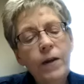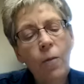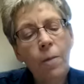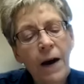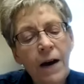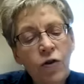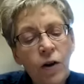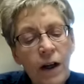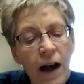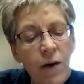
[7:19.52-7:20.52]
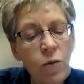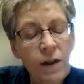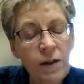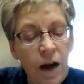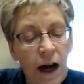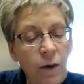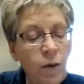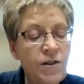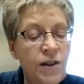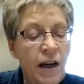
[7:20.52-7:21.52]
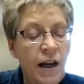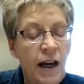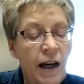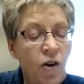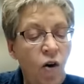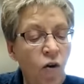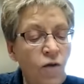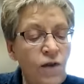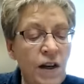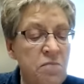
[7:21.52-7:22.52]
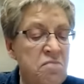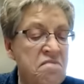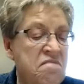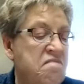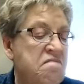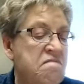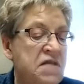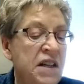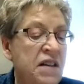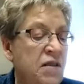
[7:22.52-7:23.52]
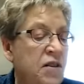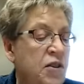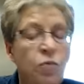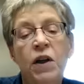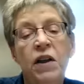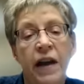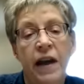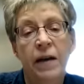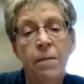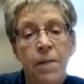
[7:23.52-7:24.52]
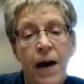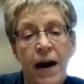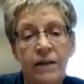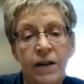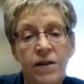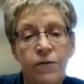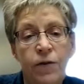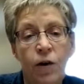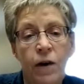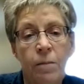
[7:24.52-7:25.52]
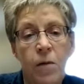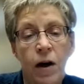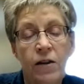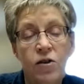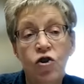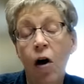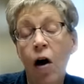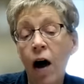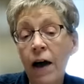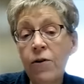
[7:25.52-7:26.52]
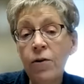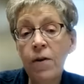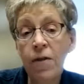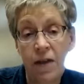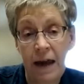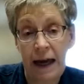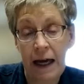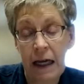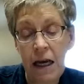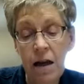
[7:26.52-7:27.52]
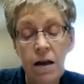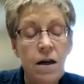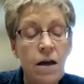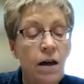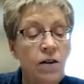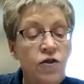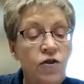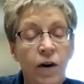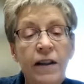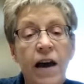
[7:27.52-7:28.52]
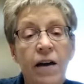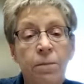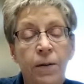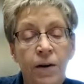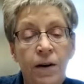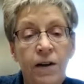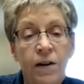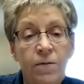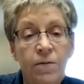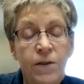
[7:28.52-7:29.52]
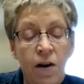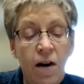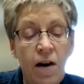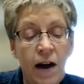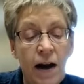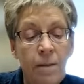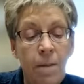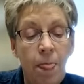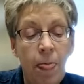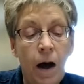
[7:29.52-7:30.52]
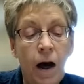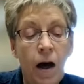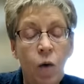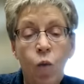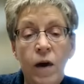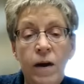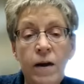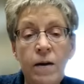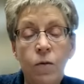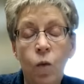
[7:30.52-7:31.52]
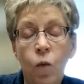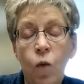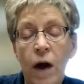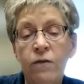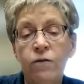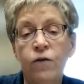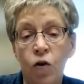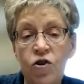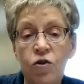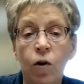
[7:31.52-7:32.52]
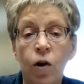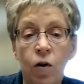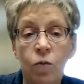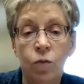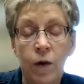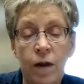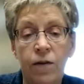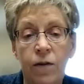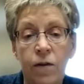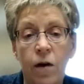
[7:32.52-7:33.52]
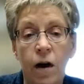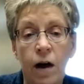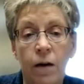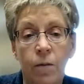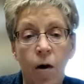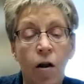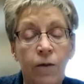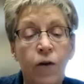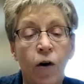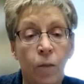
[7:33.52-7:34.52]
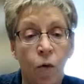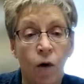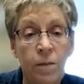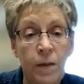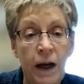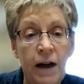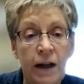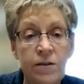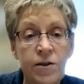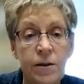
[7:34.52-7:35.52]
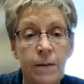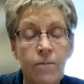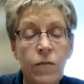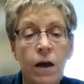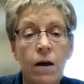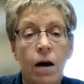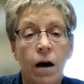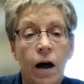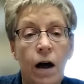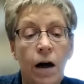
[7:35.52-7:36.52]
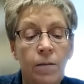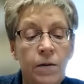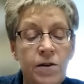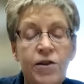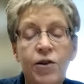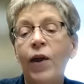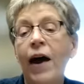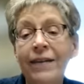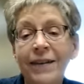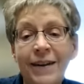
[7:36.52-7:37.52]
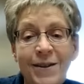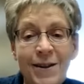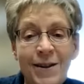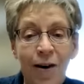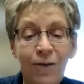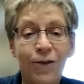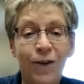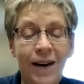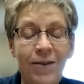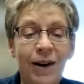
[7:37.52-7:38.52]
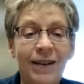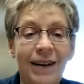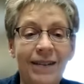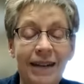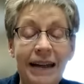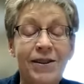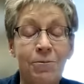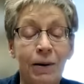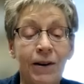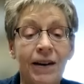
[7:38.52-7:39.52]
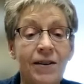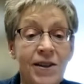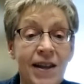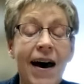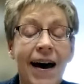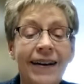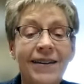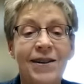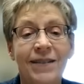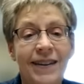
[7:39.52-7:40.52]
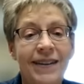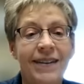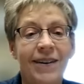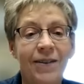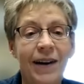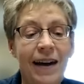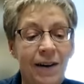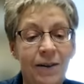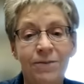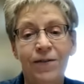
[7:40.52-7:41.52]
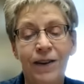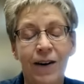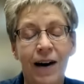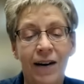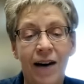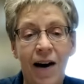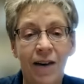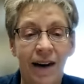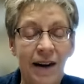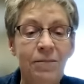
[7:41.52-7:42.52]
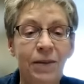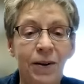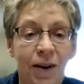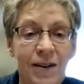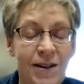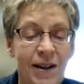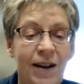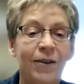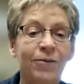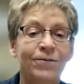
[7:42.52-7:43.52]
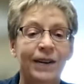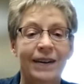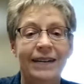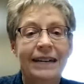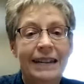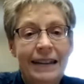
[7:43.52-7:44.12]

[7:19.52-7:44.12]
you know, Patrick, I would say COVID didn't really impact us very much, other than during that period of time, we went virtual with all of our board meetings. So that in itself, for anyone that experienced that, you know, we had to figure out how to unmute ourselves and,